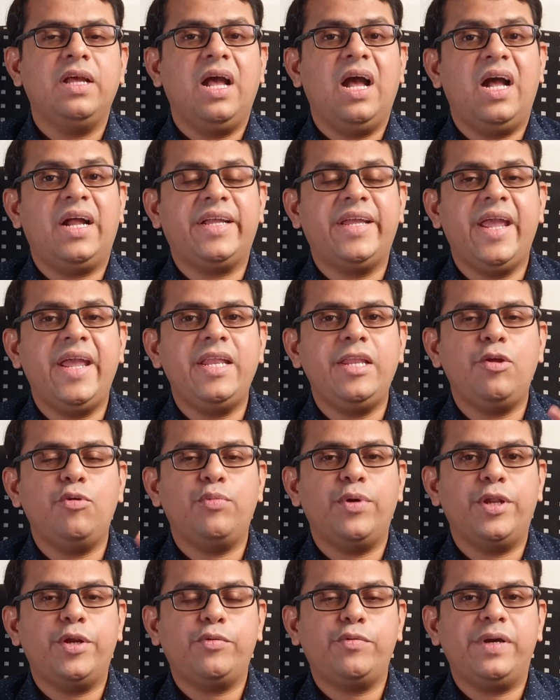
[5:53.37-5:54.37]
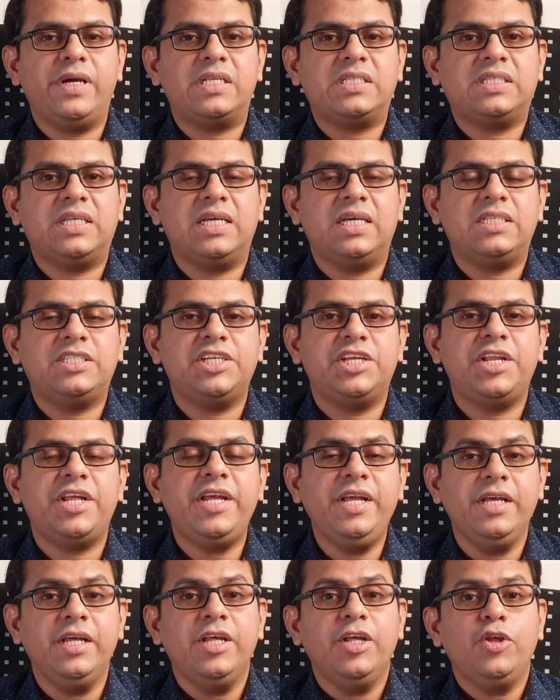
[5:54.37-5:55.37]
Again, you may require
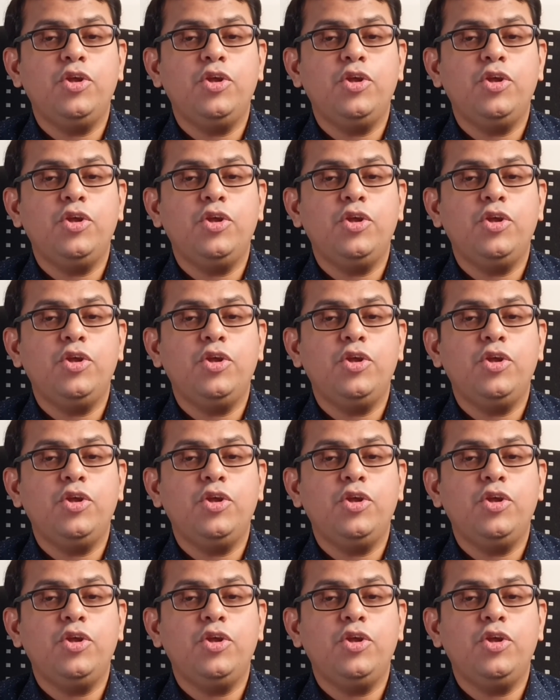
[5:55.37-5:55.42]
surgery.